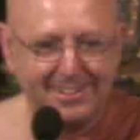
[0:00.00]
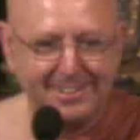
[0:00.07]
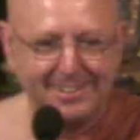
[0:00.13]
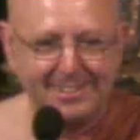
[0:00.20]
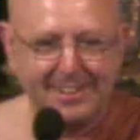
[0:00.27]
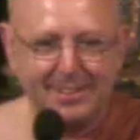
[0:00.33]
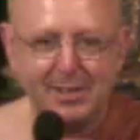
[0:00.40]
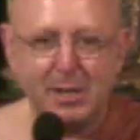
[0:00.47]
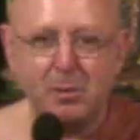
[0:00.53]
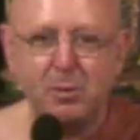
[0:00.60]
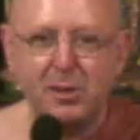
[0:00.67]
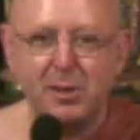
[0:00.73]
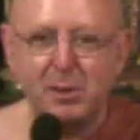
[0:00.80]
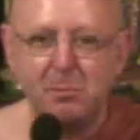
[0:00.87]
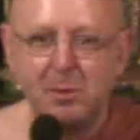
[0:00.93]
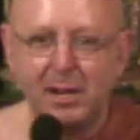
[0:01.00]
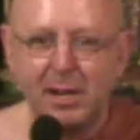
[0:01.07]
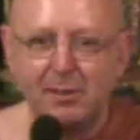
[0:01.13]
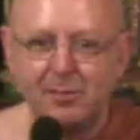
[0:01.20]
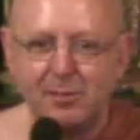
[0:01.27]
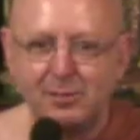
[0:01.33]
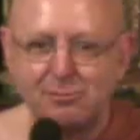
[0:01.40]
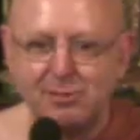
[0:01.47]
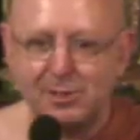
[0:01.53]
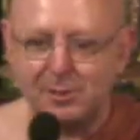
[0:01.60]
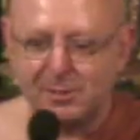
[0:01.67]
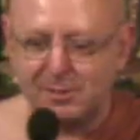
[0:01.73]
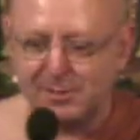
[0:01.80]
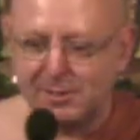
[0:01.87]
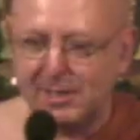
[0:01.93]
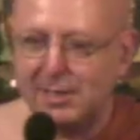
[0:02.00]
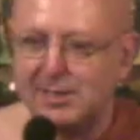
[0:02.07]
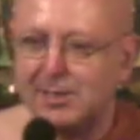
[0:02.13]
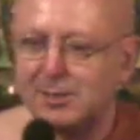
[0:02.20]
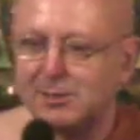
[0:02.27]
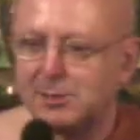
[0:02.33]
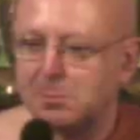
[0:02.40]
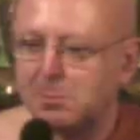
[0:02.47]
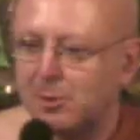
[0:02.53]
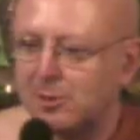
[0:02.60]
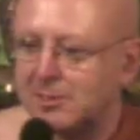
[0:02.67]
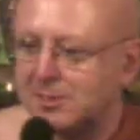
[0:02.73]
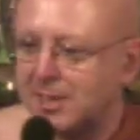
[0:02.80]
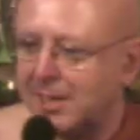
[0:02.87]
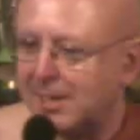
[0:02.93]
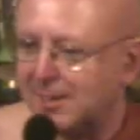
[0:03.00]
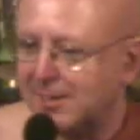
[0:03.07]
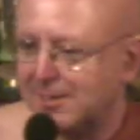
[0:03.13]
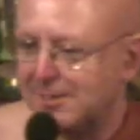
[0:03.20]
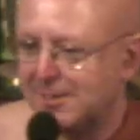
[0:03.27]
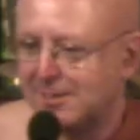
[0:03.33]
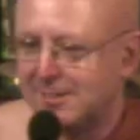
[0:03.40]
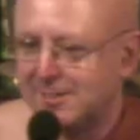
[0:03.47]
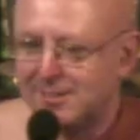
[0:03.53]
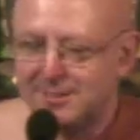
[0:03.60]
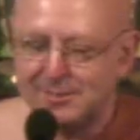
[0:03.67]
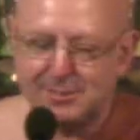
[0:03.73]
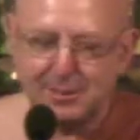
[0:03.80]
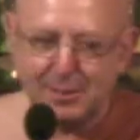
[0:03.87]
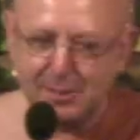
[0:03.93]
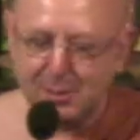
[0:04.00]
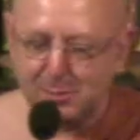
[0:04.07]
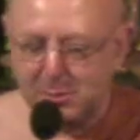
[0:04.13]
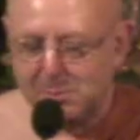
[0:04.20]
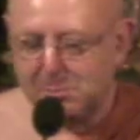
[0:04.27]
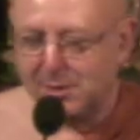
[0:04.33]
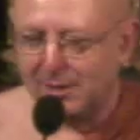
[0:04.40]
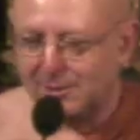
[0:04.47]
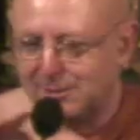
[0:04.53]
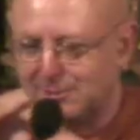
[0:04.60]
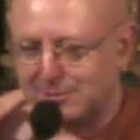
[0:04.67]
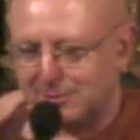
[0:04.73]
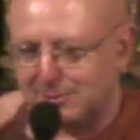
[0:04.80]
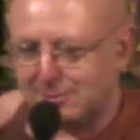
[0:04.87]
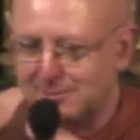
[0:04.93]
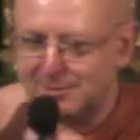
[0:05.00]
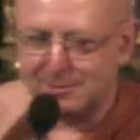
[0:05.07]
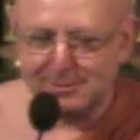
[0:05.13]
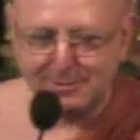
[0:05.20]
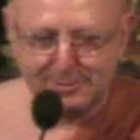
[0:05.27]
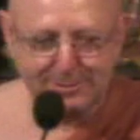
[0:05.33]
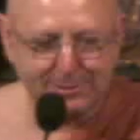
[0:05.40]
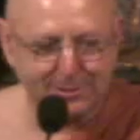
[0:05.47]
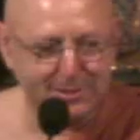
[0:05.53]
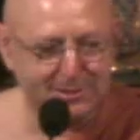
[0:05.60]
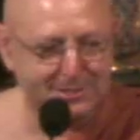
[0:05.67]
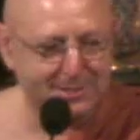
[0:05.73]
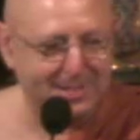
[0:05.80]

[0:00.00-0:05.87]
and they were in the middle of a drill, and he did a spot check. So, you know, we monks have just got it together.